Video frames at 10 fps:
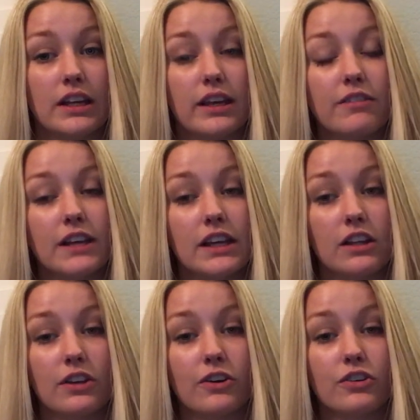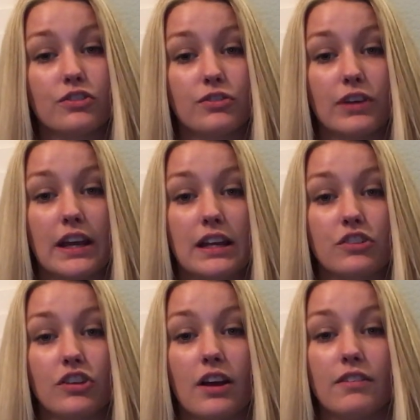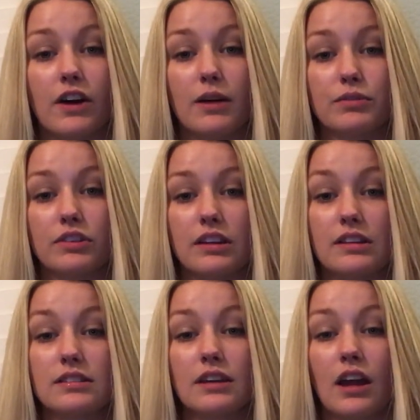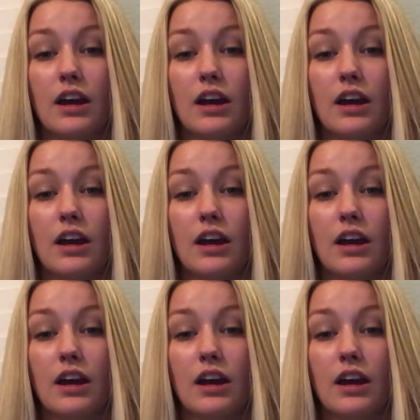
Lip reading: giving it a large range of options